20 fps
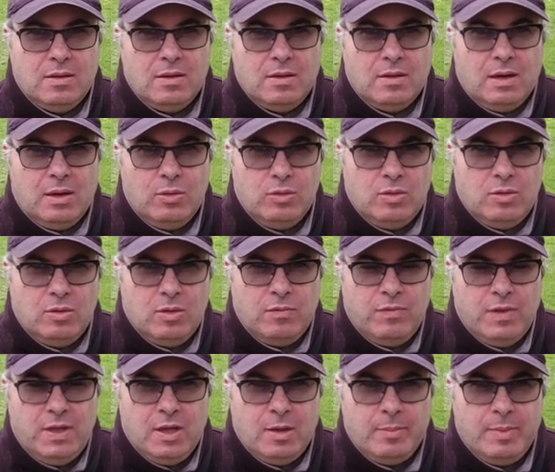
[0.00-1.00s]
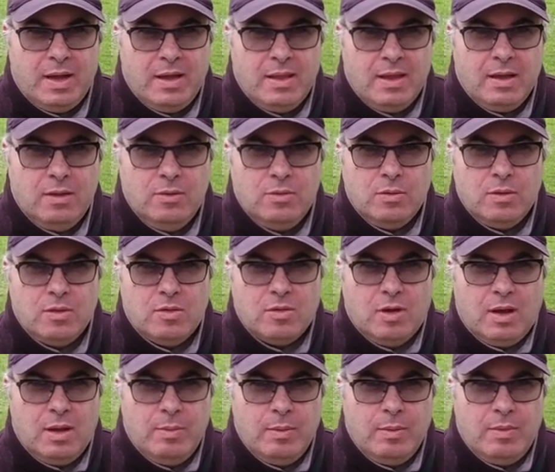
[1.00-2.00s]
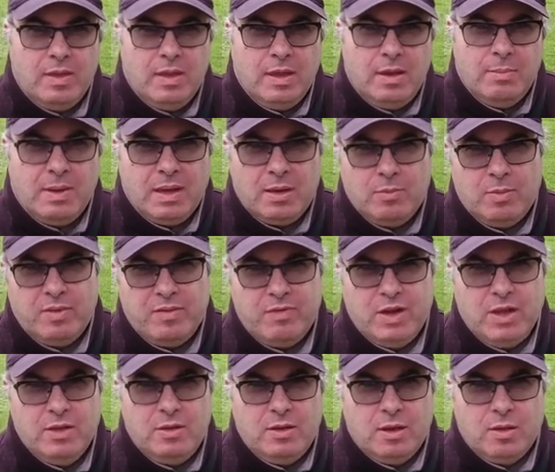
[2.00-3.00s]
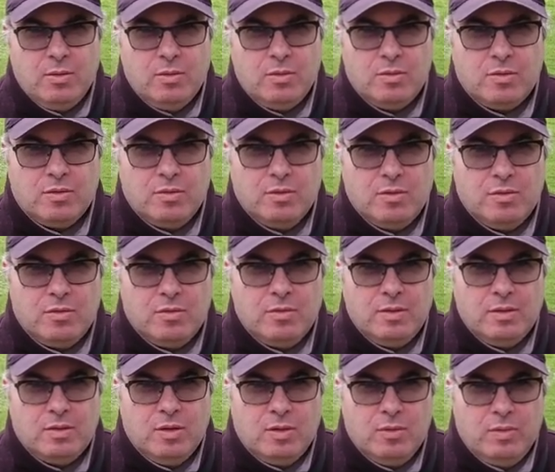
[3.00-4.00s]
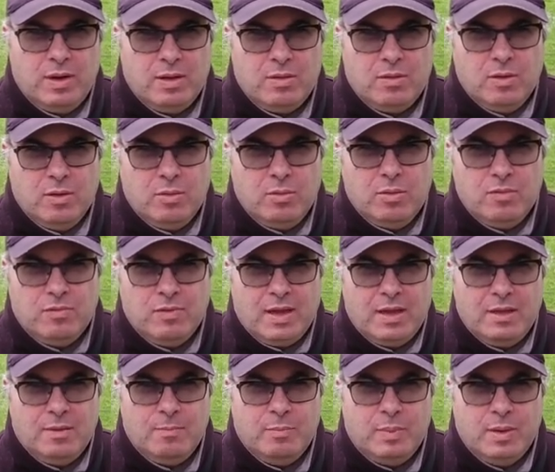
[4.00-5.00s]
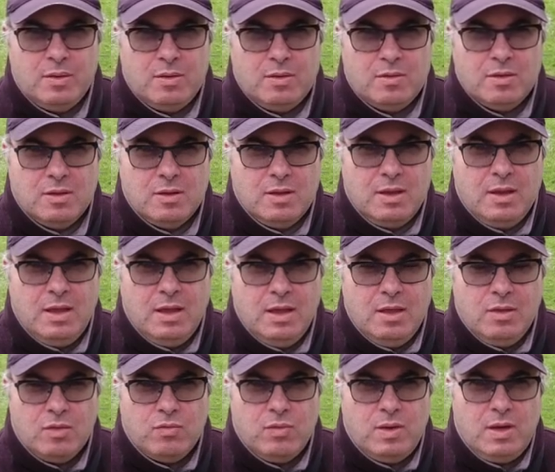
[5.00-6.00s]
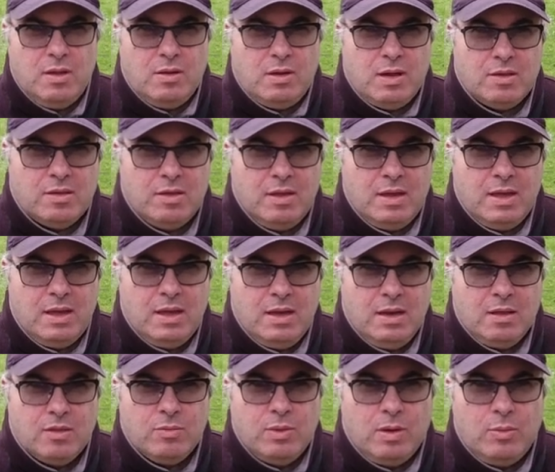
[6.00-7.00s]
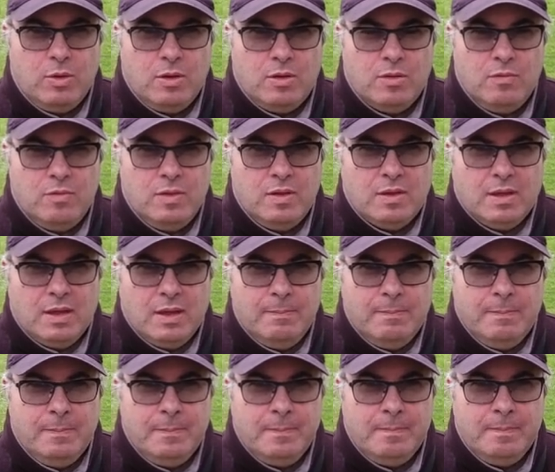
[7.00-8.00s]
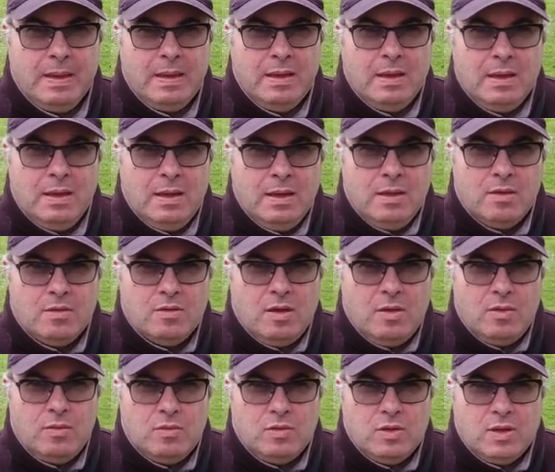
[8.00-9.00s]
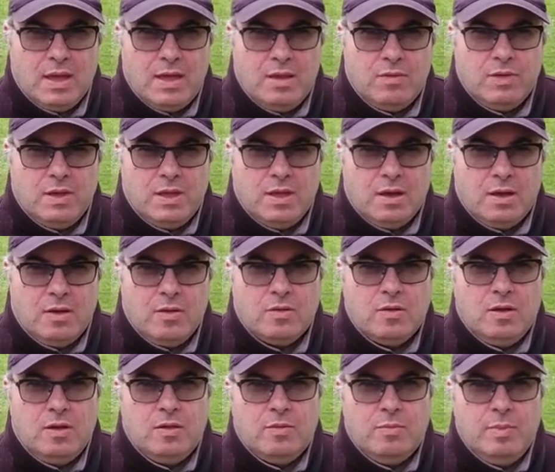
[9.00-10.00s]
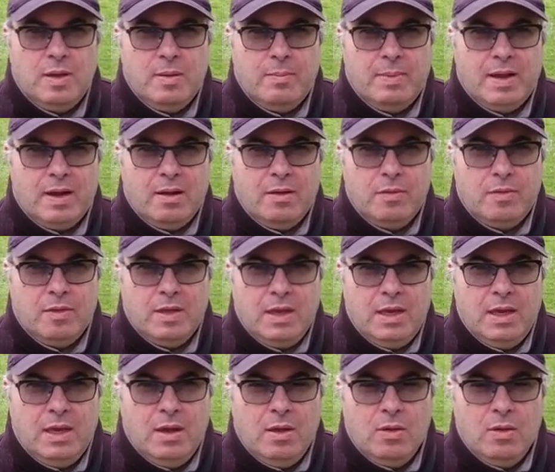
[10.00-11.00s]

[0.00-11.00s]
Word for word: I'll do another video about that another time in the Mega Breadvan notes because it's not really to do with the van, but it's really nice here and it's well worth a visit. So today's video is going to be about the